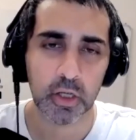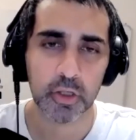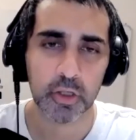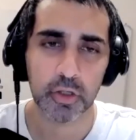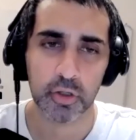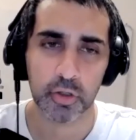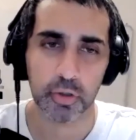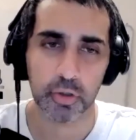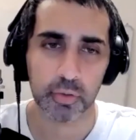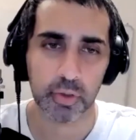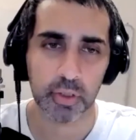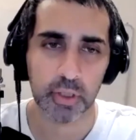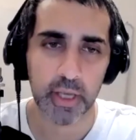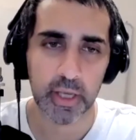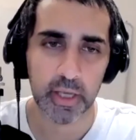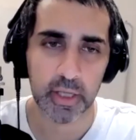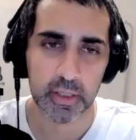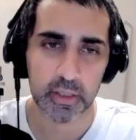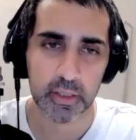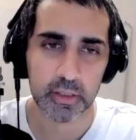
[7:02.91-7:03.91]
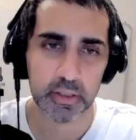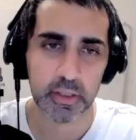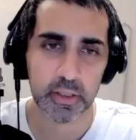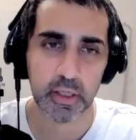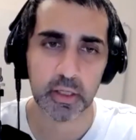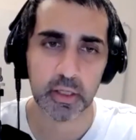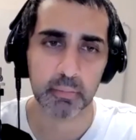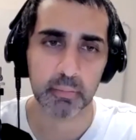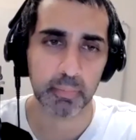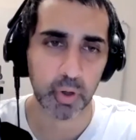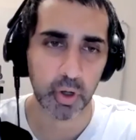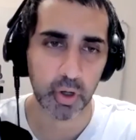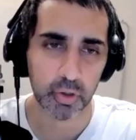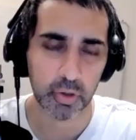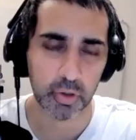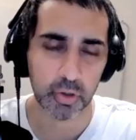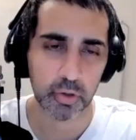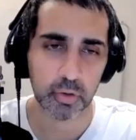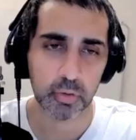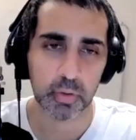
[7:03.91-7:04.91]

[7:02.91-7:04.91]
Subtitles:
lend and borrow